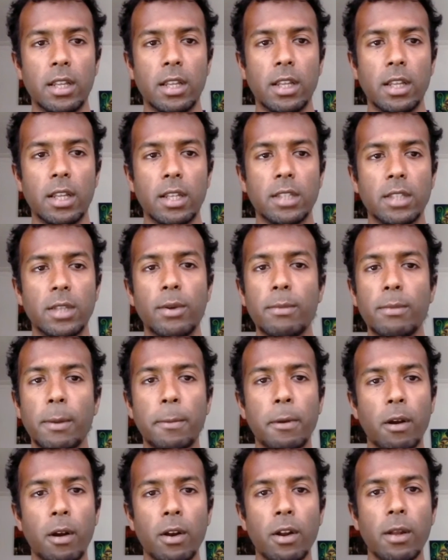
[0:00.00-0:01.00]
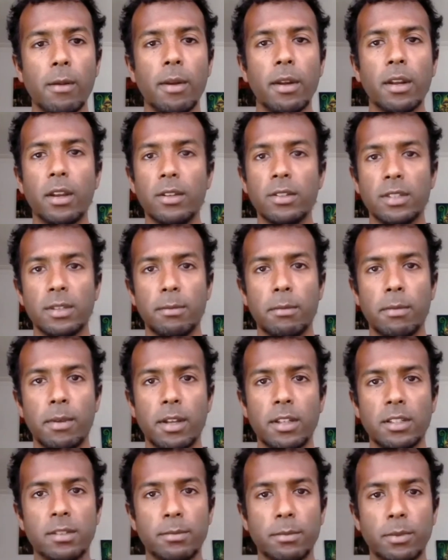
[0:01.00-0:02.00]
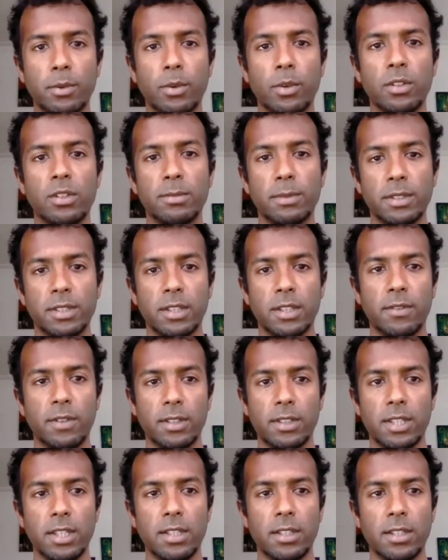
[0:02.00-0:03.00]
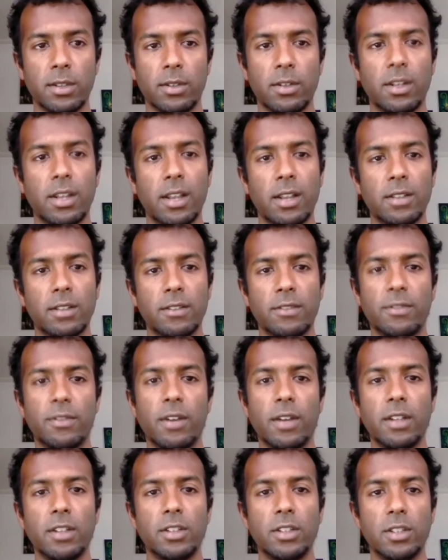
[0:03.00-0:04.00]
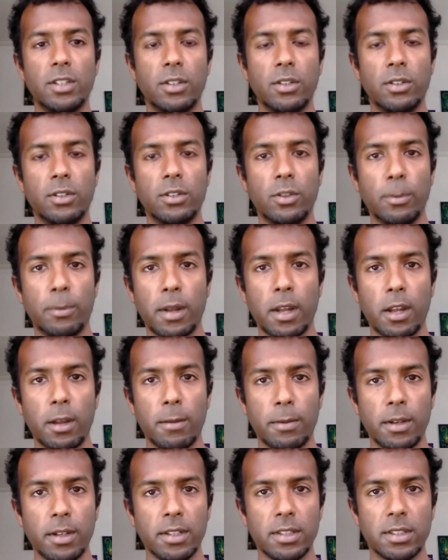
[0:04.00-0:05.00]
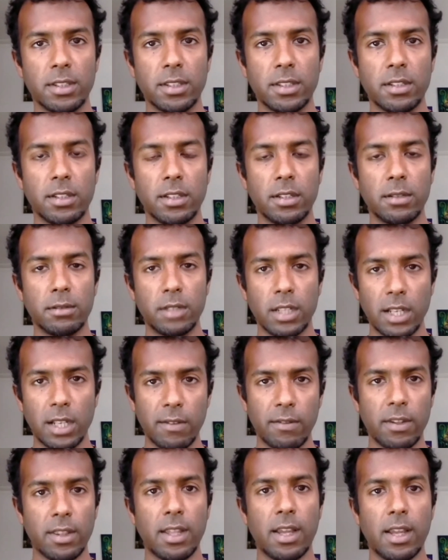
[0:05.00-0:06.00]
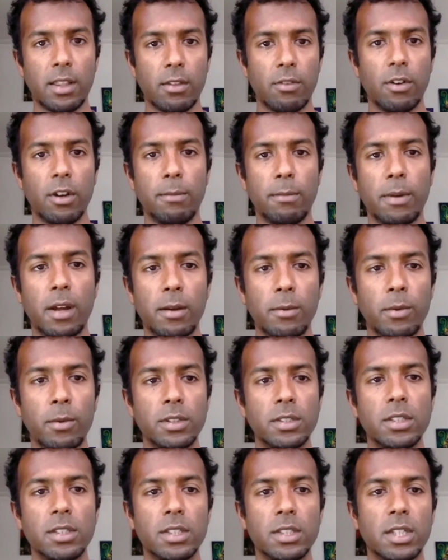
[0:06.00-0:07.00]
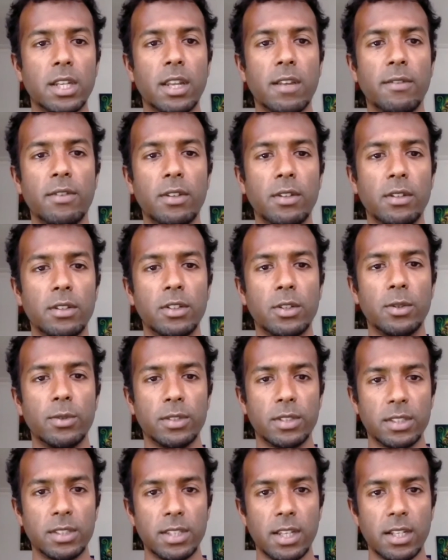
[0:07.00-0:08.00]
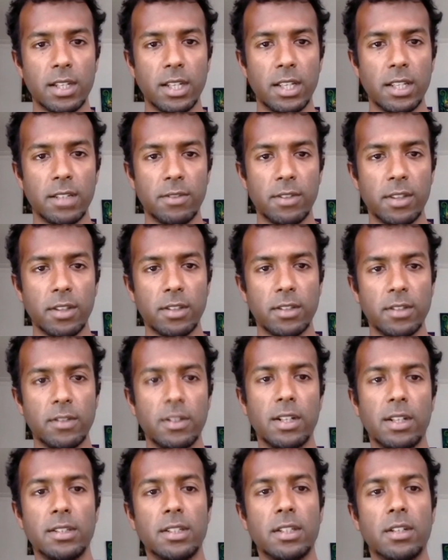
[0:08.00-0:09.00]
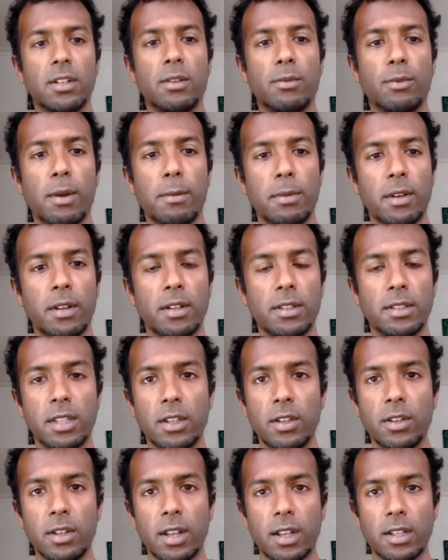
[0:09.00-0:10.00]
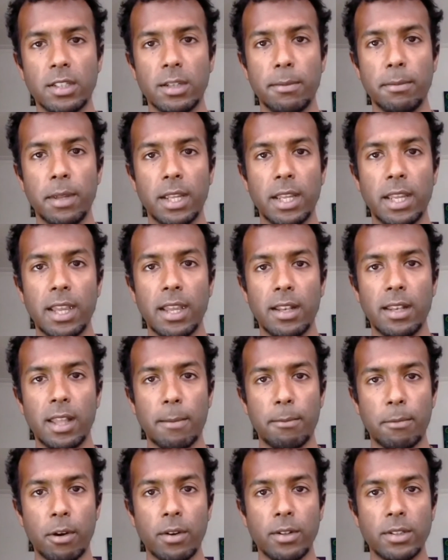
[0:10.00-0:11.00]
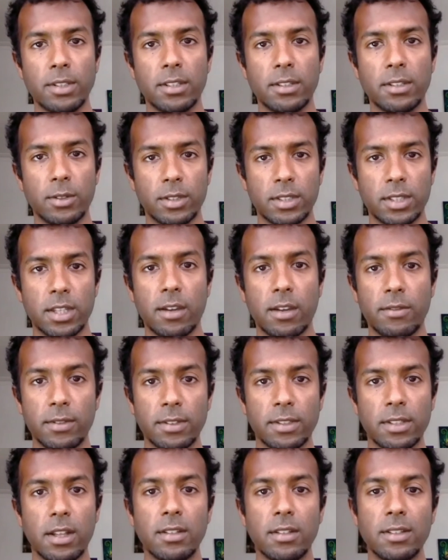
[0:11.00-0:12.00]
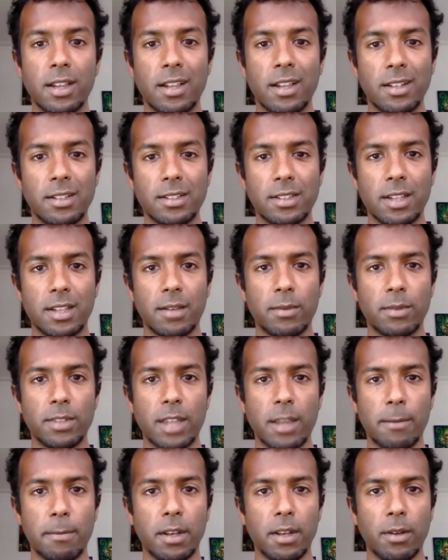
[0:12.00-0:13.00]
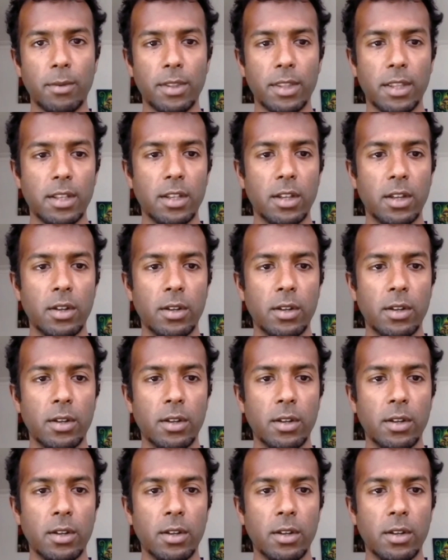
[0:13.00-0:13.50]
So in my program, I go into much more specific detail on how to fine-tune your purpose and deliver that through. But I wanted to give you tools and techniques for those of you listening on the webinar, so you can actually begin that process yourself and start to understand what's happening within you.